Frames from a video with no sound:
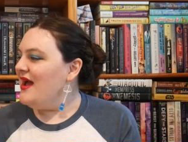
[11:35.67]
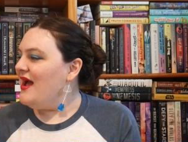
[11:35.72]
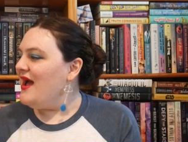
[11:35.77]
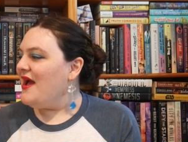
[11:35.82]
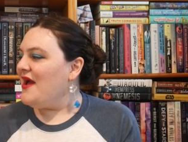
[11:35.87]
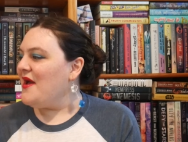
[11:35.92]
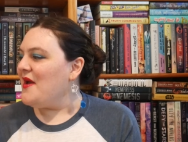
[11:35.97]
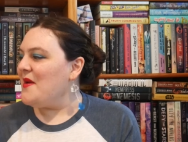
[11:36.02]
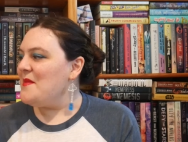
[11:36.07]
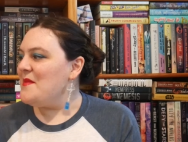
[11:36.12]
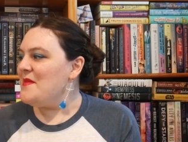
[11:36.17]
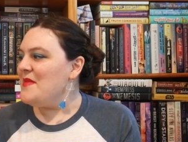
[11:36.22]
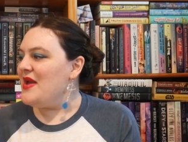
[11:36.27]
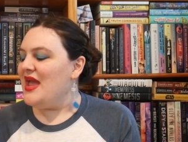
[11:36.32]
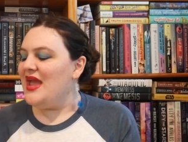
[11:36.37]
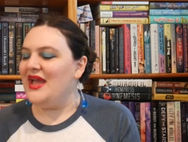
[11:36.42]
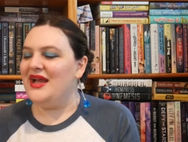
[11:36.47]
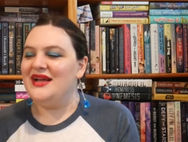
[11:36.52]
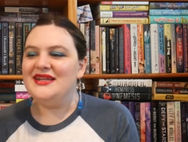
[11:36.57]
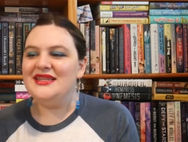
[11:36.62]
Um,
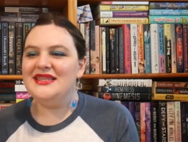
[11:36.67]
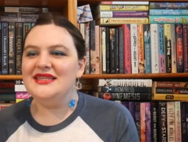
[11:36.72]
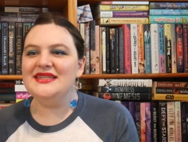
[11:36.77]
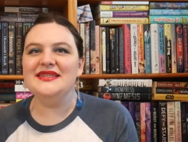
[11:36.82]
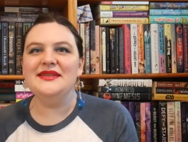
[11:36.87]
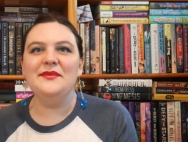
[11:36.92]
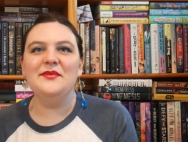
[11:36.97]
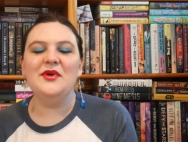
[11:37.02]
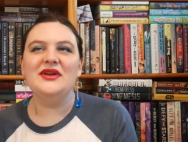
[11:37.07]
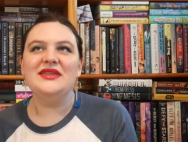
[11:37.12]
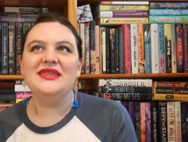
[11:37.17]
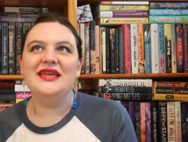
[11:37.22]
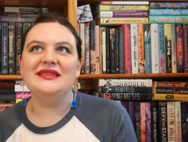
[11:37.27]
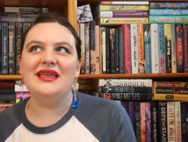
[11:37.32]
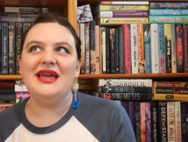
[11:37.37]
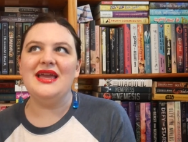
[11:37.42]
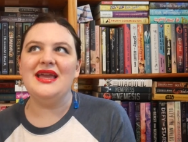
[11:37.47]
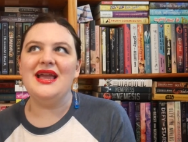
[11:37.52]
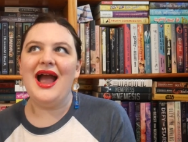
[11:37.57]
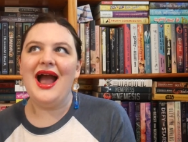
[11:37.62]
and this is a book that
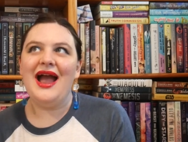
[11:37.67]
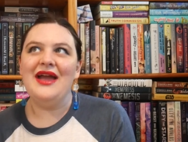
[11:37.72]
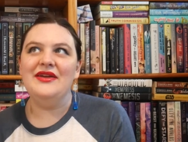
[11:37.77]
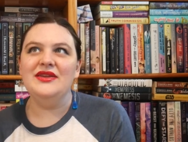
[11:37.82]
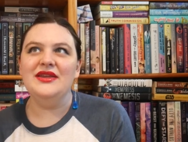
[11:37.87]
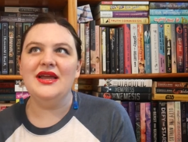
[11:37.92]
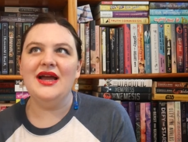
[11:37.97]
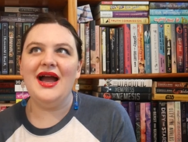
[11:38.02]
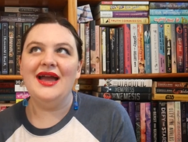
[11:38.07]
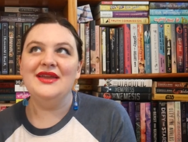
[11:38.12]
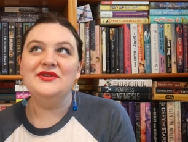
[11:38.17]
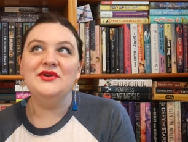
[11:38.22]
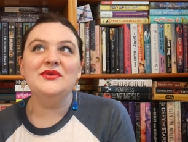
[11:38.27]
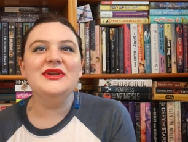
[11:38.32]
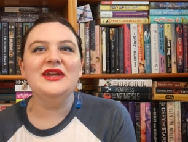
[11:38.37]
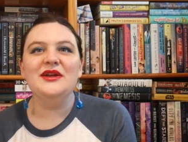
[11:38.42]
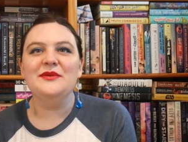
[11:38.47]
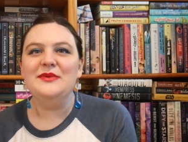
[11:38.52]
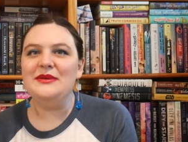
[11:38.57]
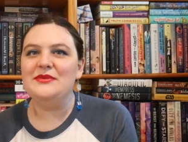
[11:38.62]
like I, I don't
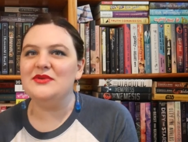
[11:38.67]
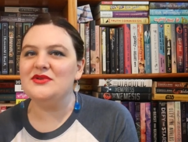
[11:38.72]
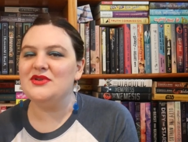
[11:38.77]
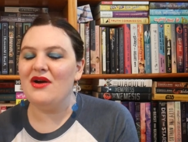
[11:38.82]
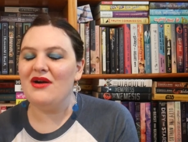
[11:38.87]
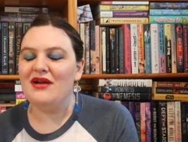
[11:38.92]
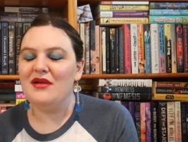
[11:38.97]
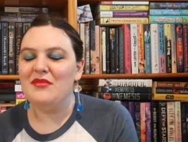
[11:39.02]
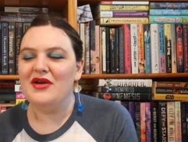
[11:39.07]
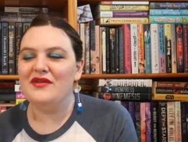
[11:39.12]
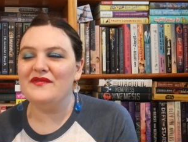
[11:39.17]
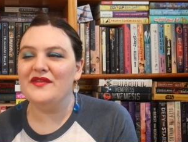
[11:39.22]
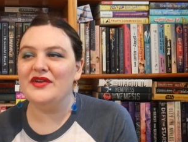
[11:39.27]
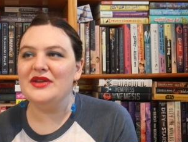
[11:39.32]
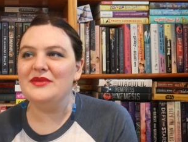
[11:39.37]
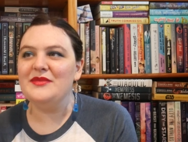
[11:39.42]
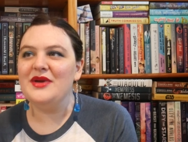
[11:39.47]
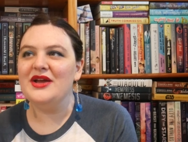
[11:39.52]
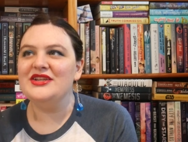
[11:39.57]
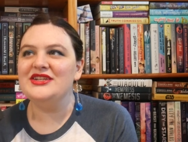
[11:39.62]
hear people talk about
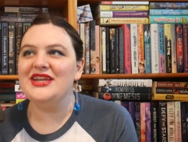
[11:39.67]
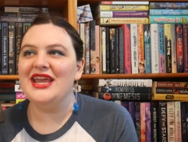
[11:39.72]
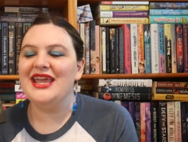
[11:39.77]
very much.